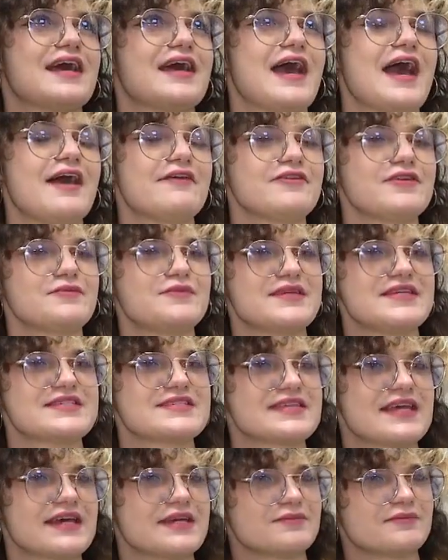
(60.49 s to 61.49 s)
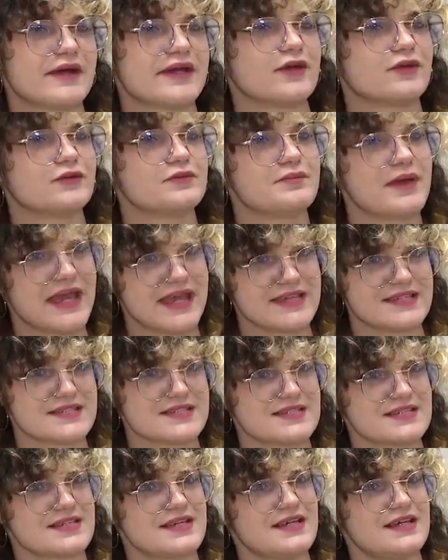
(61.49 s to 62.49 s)
having me set my own
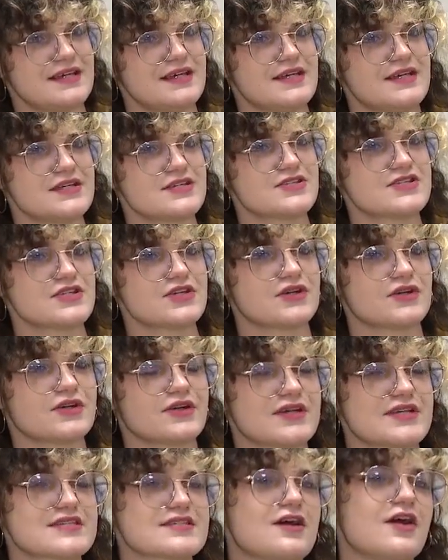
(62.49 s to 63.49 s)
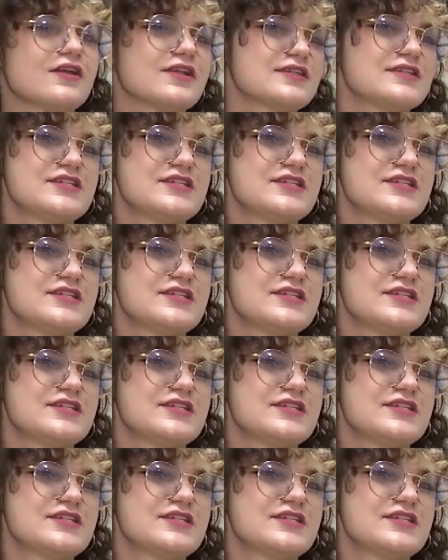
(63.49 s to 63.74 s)
pace. So, because all the